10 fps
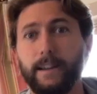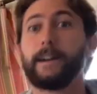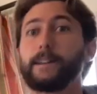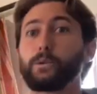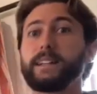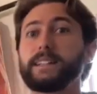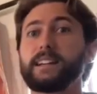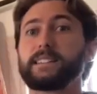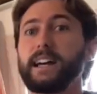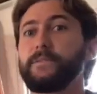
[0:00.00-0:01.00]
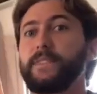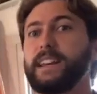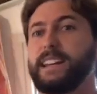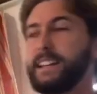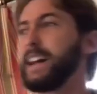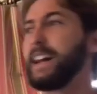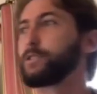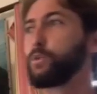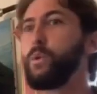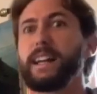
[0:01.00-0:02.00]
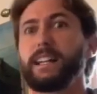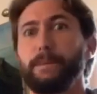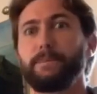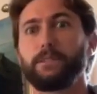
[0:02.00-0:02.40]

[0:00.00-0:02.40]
The way it does that is it has to wind up in